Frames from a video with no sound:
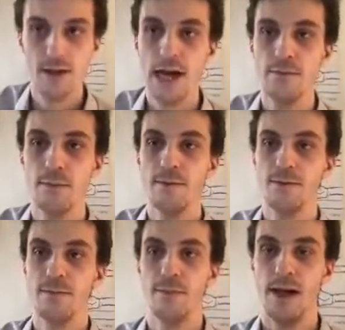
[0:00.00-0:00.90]

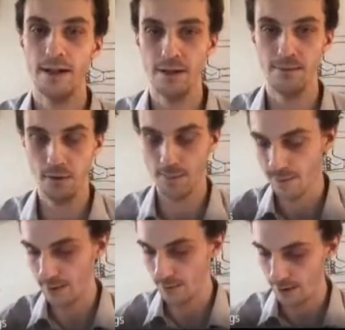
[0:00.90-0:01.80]
Avramov's minimality theorem
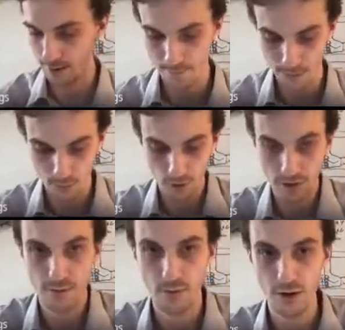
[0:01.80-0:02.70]
about um, what
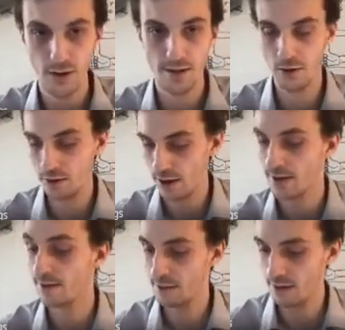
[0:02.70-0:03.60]
the differential has to look
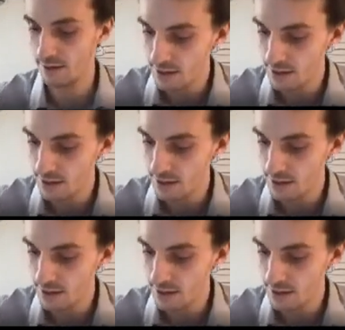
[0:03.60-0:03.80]
like, it's a